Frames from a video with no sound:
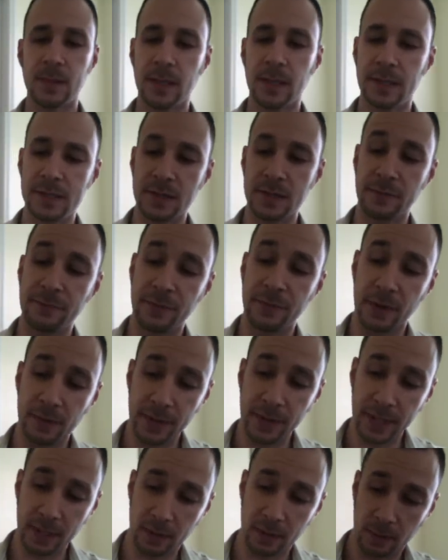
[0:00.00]
It's a
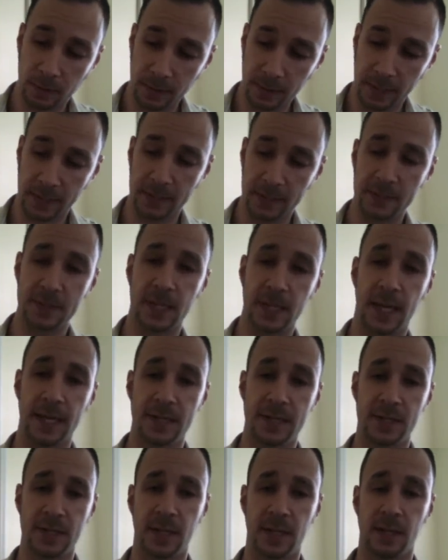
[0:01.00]
very clean
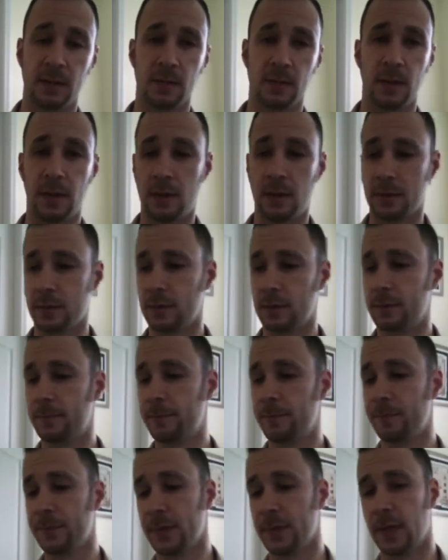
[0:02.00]
tasting lager.
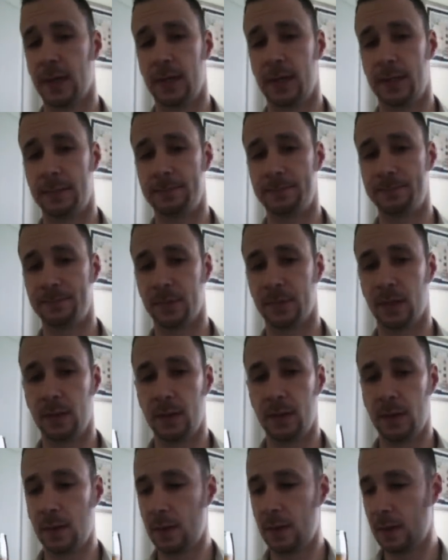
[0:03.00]
Um,
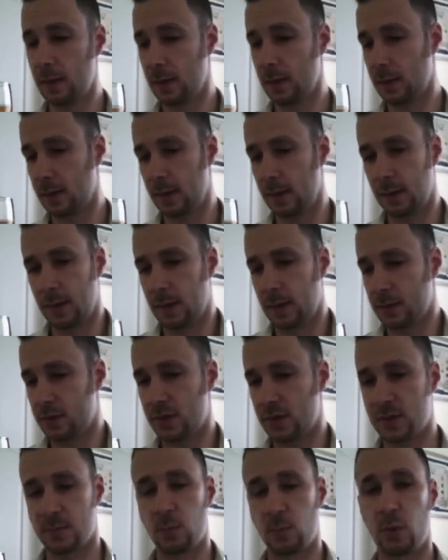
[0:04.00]

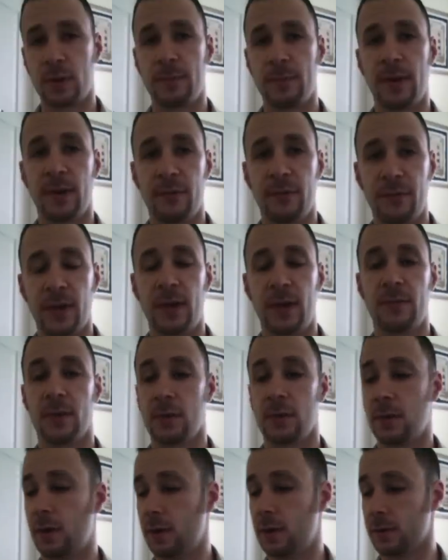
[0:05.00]
just one of my favorite
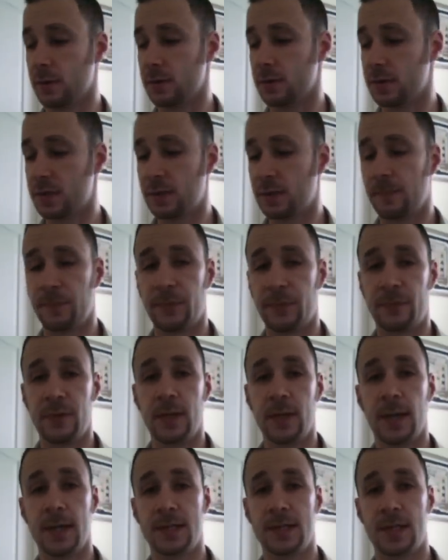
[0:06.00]
lagers. If
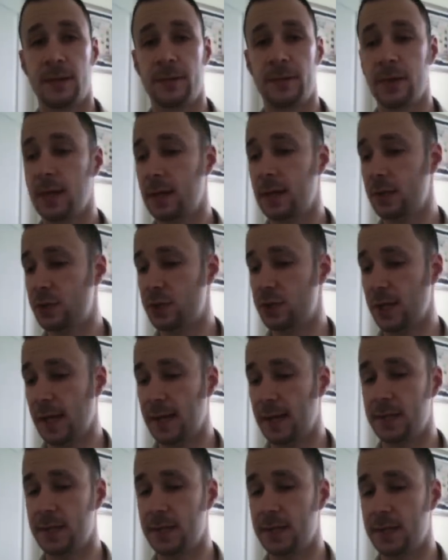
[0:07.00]
you guys ever get a
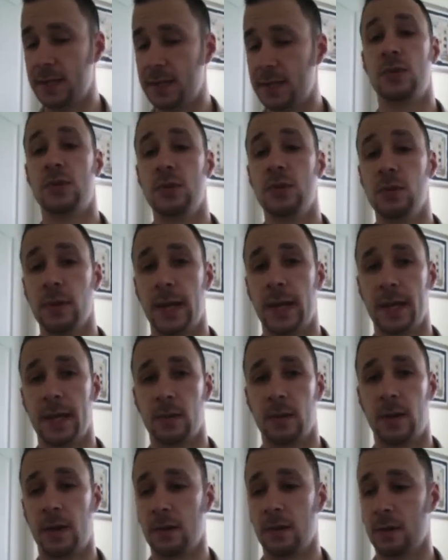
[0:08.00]
chance and you do like
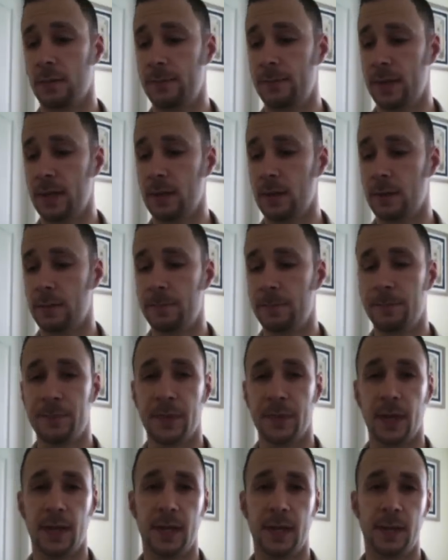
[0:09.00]
lager beer,
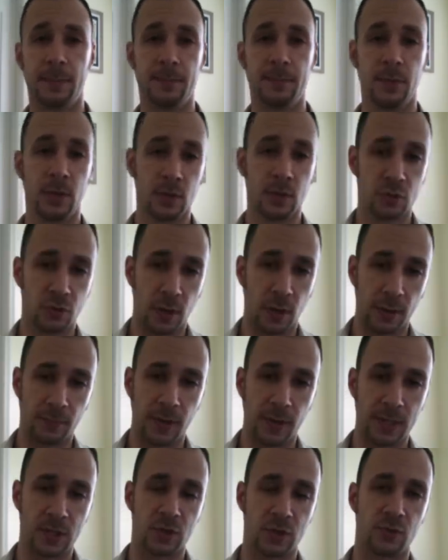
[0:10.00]
um, try
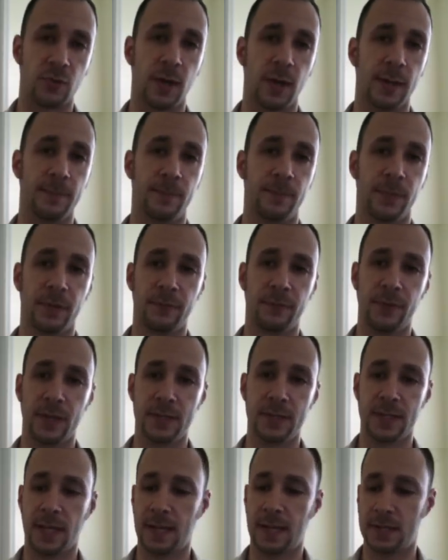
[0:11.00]
Red Stripe.
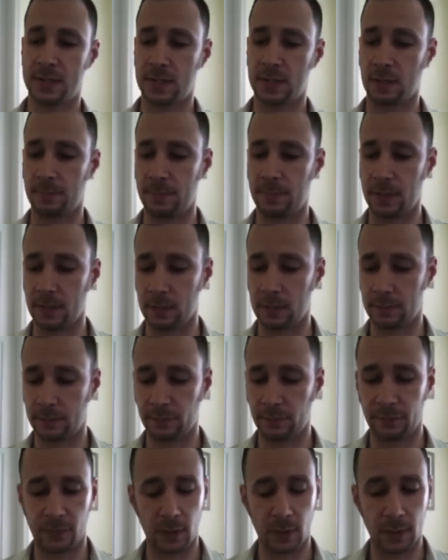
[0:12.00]
Fantastic beer.
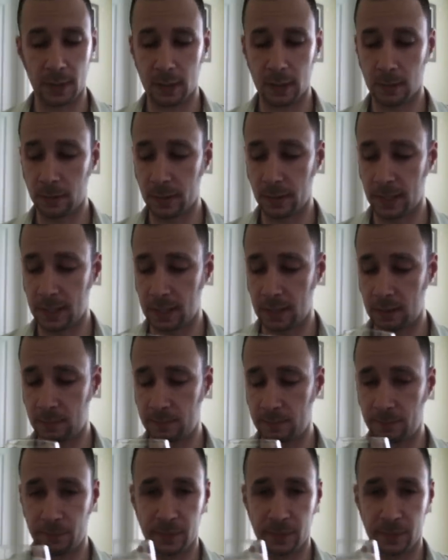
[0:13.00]
Very clean.